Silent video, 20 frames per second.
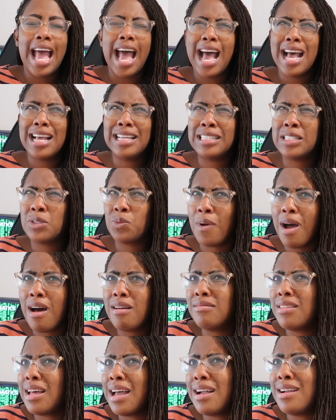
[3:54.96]
as
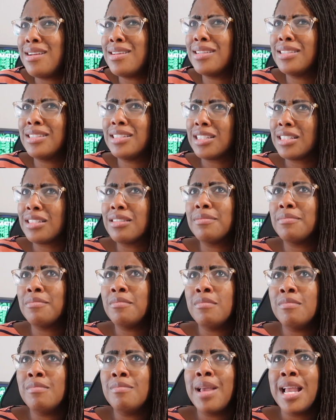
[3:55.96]
well as
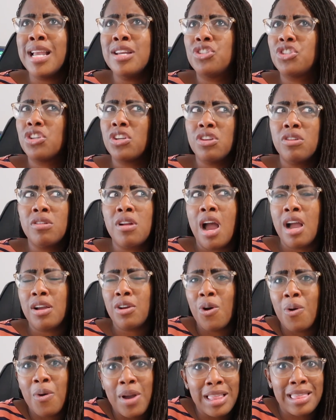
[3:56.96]
make sure you're not
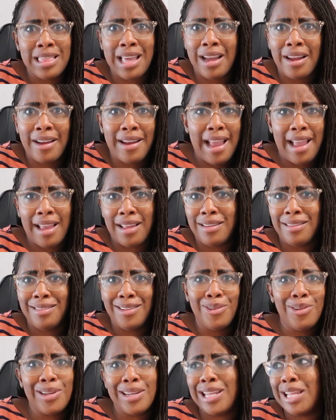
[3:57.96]
going there and
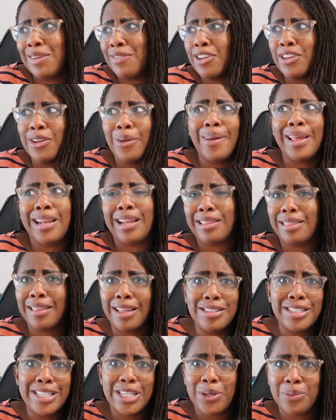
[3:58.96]
you didn't even do
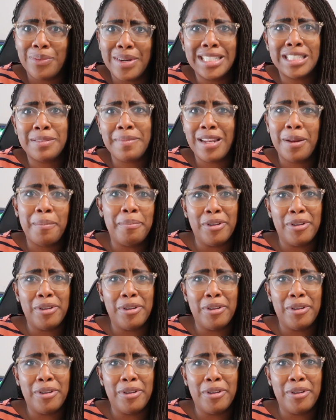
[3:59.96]
anything to your resume to